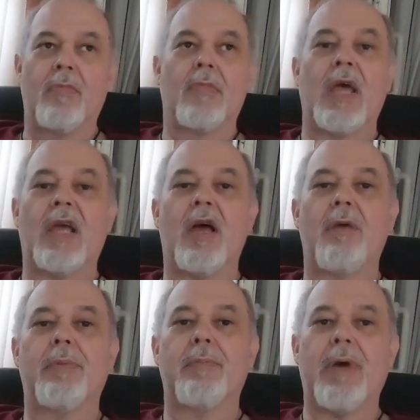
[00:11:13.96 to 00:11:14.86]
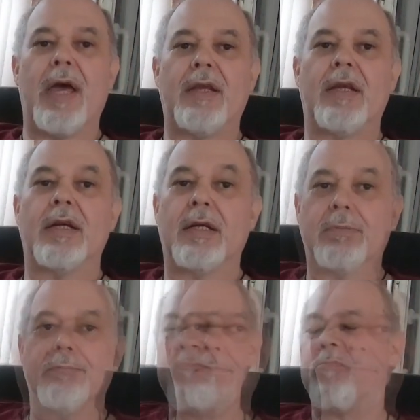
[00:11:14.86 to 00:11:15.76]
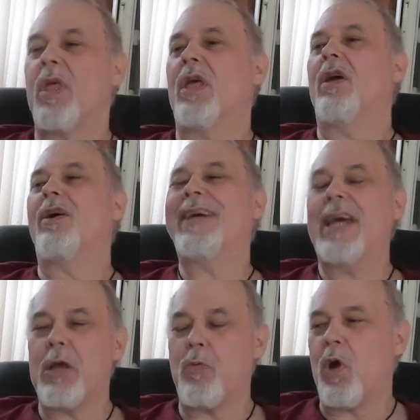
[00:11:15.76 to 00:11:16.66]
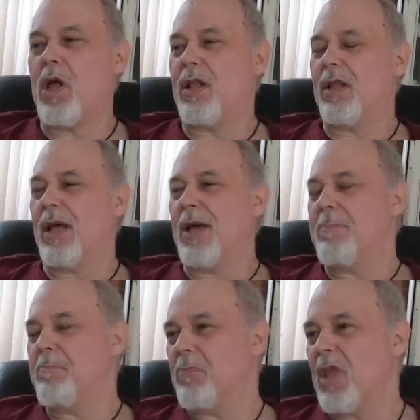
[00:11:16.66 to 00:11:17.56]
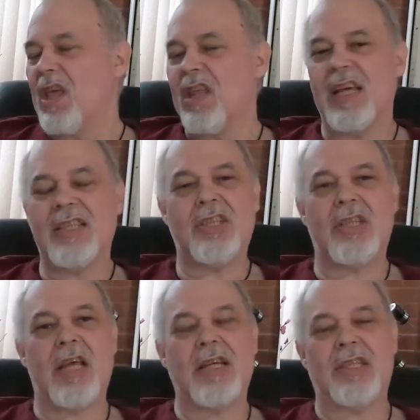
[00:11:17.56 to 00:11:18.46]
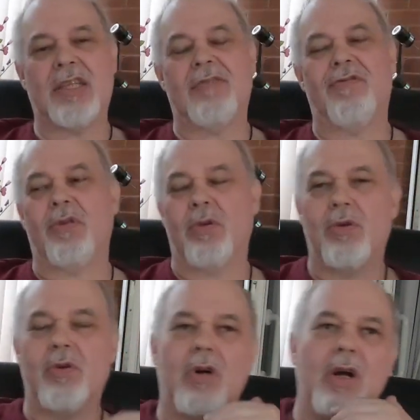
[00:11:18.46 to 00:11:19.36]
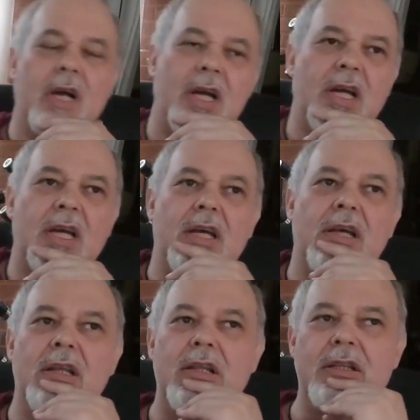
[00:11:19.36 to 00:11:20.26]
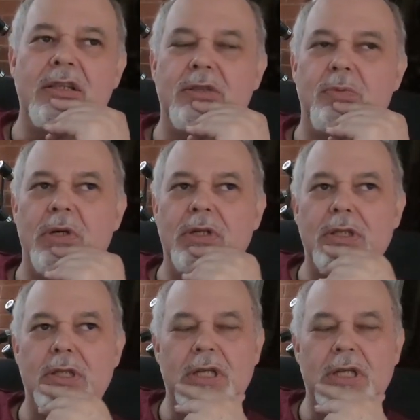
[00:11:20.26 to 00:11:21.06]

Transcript: That can't be bad, can it? Okay, well, that's it for this one.